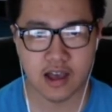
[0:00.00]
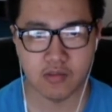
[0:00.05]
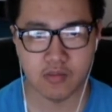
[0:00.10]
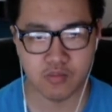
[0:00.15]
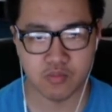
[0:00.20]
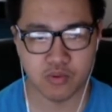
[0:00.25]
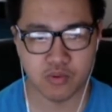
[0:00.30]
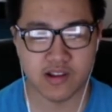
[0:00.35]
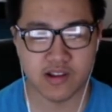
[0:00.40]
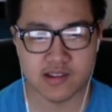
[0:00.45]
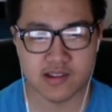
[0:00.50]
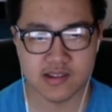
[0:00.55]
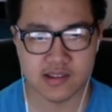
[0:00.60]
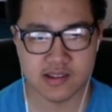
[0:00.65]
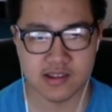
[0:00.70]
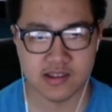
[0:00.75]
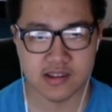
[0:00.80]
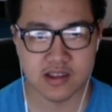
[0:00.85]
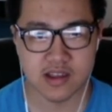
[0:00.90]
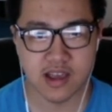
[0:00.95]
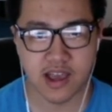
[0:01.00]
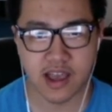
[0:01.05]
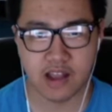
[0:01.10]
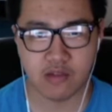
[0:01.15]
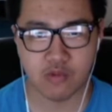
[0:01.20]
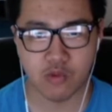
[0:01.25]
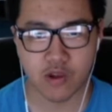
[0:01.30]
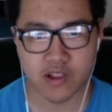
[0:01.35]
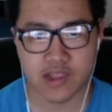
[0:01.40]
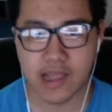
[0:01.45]
parentheses,
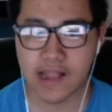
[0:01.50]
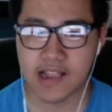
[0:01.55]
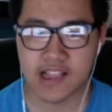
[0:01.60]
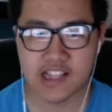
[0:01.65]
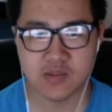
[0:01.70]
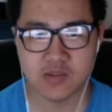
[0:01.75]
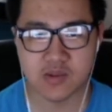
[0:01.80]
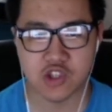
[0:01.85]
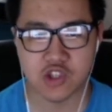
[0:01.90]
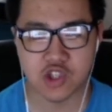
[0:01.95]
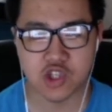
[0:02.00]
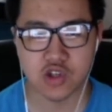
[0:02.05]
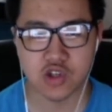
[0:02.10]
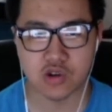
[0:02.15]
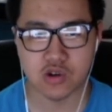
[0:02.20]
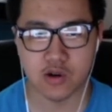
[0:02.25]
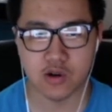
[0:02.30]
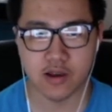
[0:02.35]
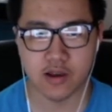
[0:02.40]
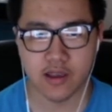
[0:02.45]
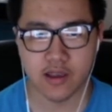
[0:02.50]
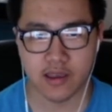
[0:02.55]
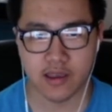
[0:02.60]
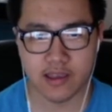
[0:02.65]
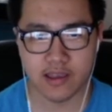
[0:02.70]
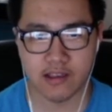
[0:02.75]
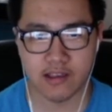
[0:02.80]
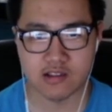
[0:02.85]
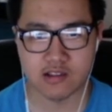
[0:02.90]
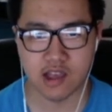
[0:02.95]
and what that lets me do
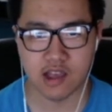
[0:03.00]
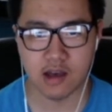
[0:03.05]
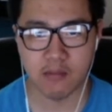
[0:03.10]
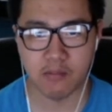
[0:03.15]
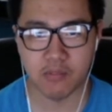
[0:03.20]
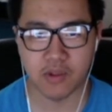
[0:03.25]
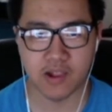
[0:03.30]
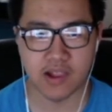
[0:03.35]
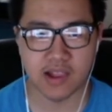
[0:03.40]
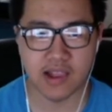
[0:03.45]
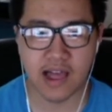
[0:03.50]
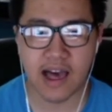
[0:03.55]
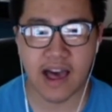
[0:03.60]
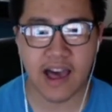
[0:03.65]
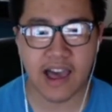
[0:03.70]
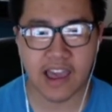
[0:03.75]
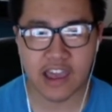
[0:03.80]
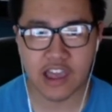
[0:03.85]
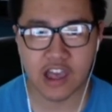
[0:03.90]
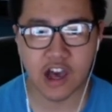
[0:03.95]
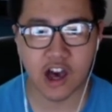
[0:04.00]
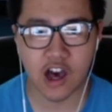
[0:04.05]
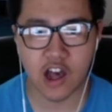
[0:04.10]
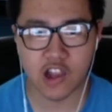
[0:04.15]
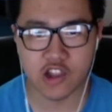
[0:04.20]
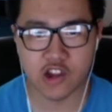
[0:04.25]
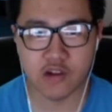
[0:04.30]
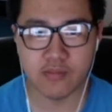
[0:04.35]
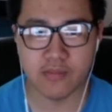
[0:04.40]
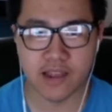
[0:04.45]
is apply
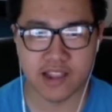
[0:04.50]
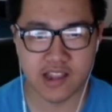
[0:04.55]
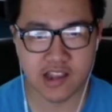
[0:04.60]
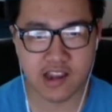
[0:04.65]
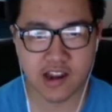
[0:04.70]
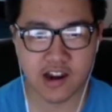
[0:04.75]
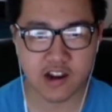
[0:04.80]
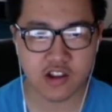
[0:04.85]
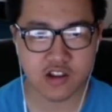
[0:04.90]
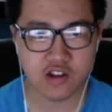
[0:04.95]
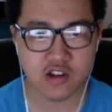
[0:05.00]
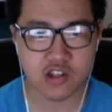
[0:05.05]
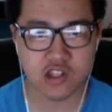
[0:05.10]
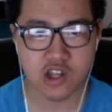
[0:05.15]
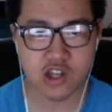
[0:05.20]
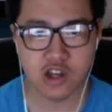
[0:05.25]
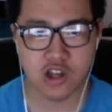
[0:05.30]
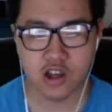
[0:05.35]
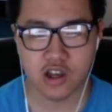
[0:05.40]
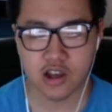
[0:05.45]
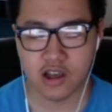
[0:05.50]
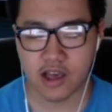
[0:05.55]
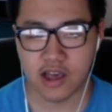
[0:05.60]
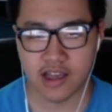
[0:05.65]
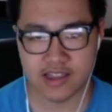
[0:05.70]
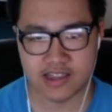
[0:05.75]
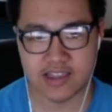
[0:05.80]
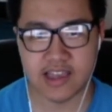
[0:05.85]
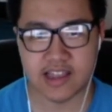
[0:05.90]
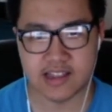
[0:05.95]
other meta characters
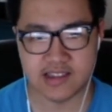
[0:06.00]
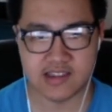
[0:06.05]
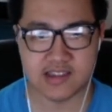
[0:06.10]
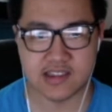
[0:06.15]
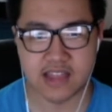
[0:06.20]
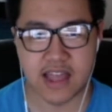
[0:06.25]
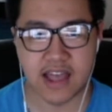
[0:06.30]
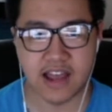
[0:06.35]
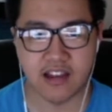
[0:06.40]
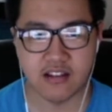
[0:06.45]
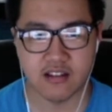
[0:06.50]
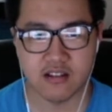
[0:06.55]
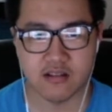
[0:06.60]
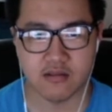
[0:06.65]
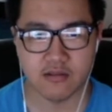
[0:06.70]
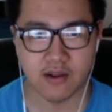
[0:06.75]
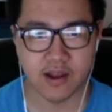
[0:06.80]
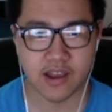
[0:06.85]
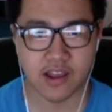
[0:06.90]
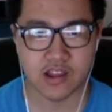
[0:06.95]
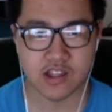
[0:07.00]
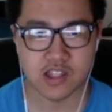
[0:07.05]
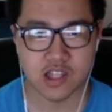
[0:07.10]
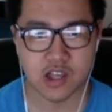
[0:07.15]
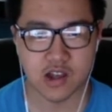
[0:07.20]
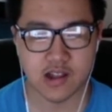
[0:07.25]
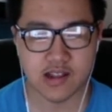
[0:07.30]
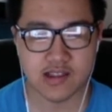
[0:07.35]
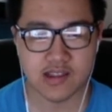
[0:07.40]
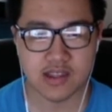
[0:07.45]
against that, right?
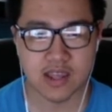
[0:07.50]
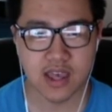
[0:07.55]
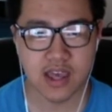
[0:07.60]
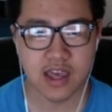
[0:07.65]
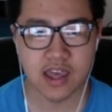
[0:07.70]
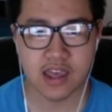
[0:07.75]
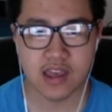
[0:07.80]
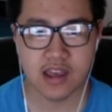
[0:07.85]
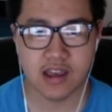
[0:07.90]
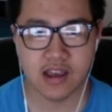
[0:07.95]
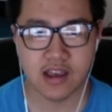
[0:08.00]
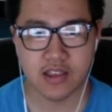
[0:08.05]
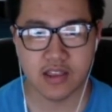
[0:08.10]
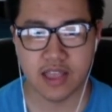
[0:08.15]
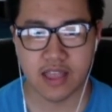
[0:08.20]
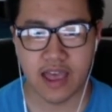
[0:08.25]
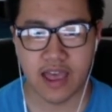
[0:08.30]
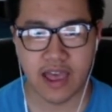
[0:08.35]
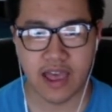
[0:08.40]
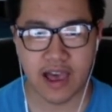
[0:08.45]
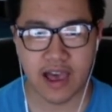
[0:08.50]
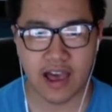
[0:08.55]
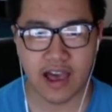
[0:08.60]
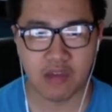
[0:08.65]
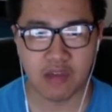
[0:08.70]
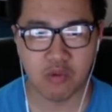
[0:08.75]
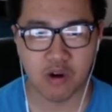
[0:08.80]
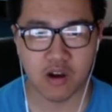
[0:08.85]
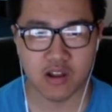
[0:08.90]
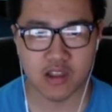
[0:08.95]
So let's say that I
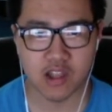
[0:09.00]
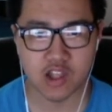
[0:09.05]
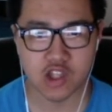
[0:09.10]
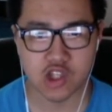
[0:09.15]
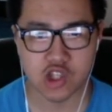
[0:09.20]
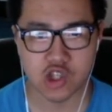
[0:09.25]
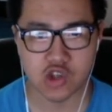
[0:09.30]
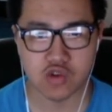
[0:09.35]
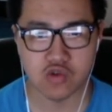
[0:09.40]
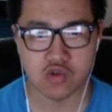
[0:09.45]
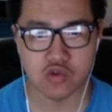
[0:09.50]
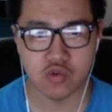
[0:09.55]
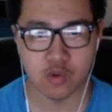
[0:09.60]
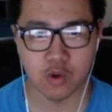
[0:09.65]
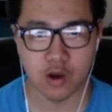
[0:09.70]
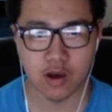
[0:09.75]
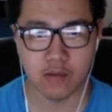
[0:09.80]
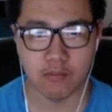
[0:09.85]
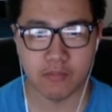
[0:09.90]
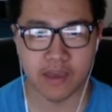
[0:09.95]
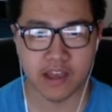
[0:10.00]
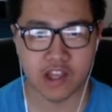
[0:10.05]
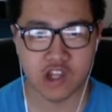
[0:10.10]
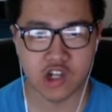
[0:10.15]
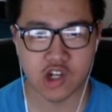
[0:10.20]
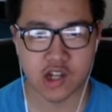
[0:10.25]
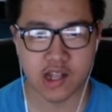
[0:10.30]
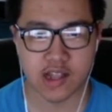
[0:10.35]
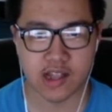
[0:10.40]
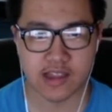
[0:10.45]
wanted to make
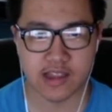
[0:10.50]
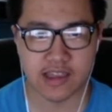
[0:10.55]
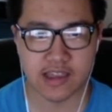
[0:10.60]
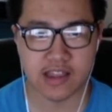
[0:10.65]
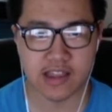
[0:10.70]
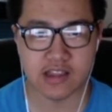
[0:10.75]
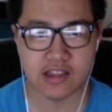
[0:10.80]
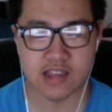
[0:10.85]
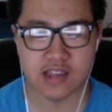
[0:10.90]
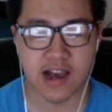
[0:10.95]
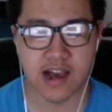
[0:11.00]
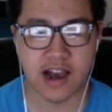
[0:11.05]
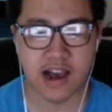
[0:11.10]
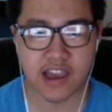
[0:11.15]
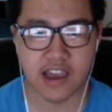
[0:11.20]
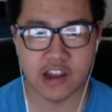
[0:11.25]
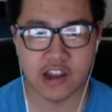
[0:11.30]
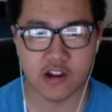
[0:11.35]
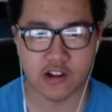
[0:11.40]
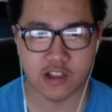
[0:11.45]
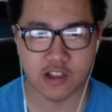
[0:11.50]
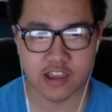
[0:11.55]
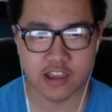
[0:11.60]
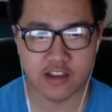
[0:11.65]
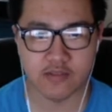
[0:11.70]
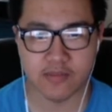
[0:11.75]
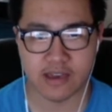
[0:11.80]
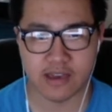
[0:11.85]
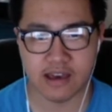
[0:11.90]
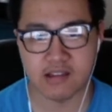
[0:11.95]
sure that the entirety
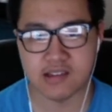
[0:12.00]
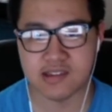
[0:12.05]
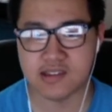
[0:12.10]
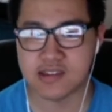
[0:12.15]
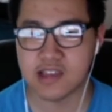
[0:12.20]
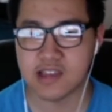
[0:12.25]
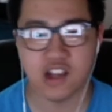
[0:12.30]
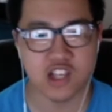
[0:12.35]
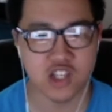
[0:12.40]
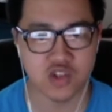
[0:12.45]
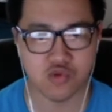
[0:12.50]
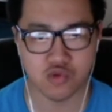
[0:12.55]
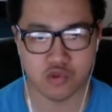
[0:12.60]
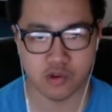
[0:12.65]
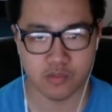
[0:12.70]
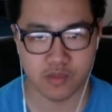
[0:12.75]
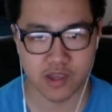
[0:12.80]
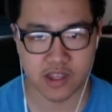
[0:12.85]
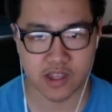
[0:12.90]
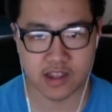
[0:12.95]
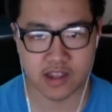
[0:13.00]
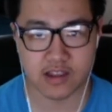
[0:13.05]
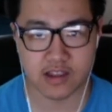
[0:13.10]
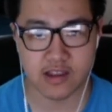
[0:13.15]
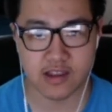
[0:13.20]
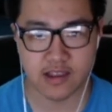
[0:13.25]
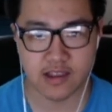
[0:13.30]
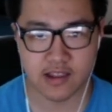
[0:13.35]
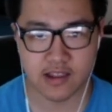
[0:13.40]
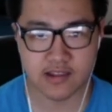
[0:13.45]
of meow sucks were repeated
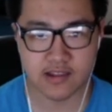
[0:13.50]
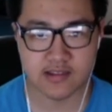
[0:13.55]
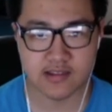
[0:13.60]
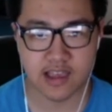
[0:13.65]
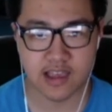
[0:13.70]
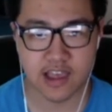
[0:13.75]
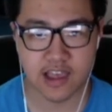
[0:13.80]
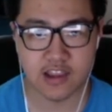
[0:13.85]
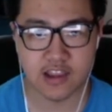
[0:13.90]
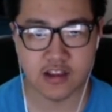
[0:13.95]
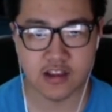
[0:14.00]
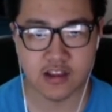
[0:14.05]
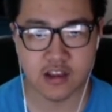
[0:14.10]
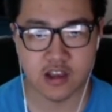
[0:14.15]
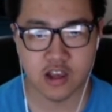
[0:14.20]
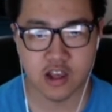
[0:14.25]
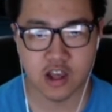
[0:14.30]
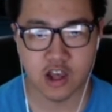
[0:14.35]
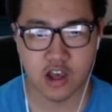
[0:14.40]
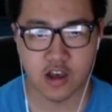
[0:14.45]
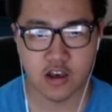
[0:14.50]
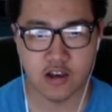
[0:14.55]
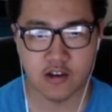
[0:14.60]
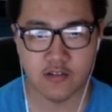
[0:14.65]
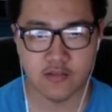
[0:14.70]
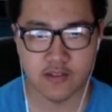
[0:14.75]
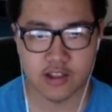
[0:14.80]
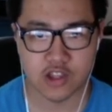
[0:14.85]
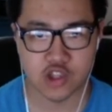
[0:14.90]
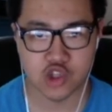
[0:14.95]
instead
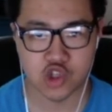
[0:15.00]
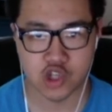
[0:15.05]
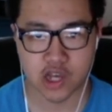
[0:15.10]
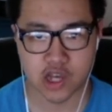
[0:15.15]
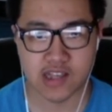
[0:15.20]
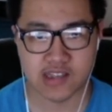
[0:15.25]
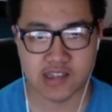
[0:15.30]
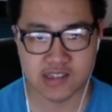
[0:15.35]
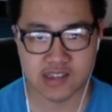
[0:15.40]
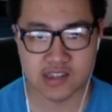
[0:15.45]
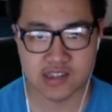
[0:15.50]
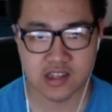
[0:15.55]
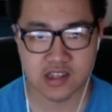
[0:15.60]
of just